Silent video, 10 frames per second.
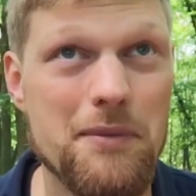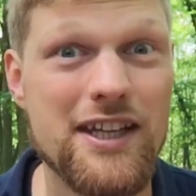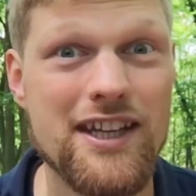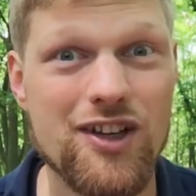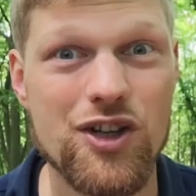
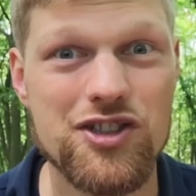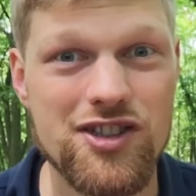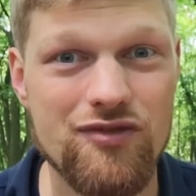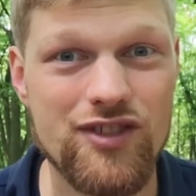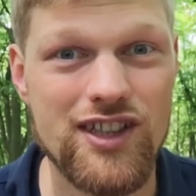being on
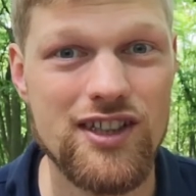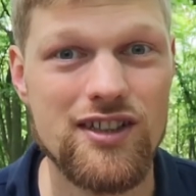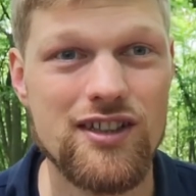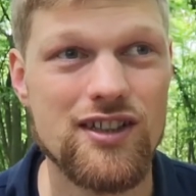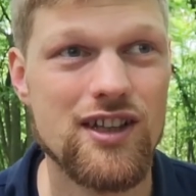
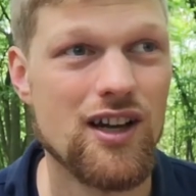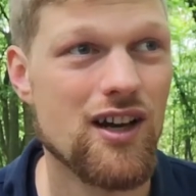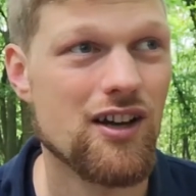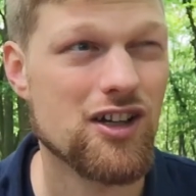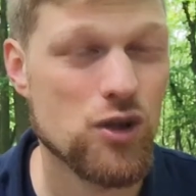TV
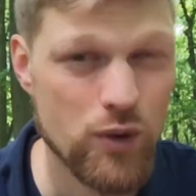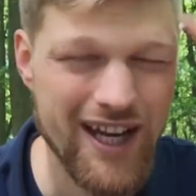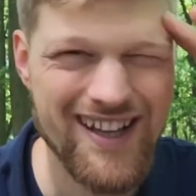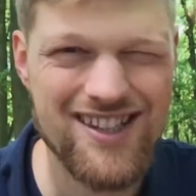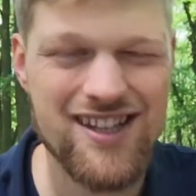
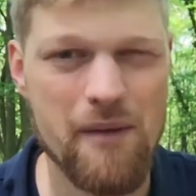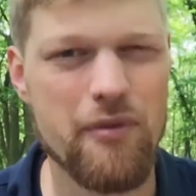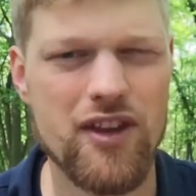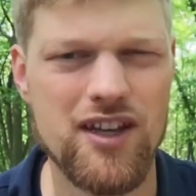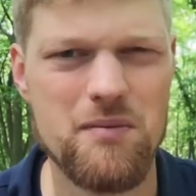creates
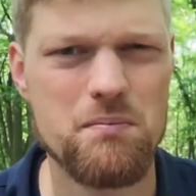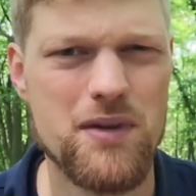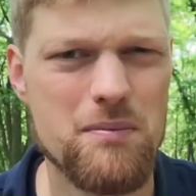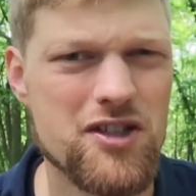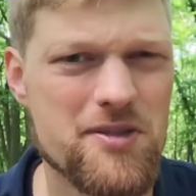something in
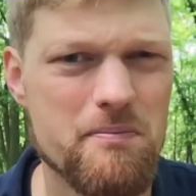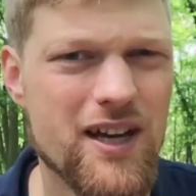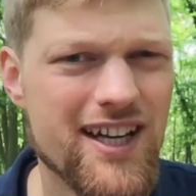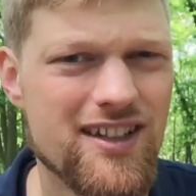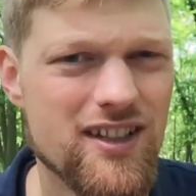people's
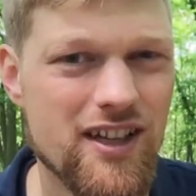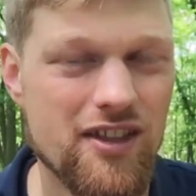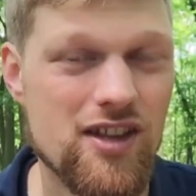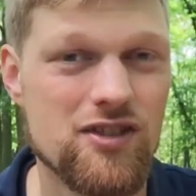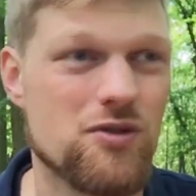mind,
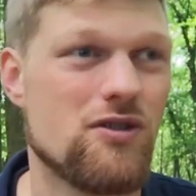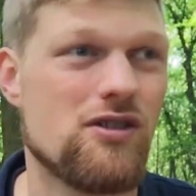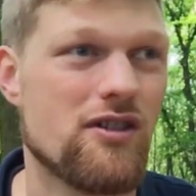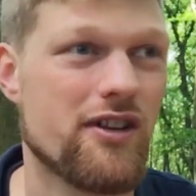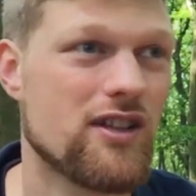like that
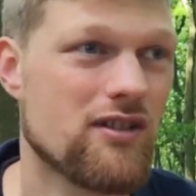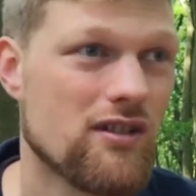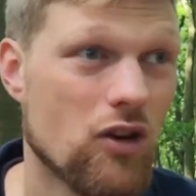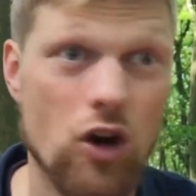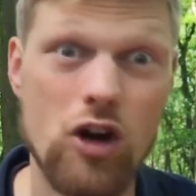you're then,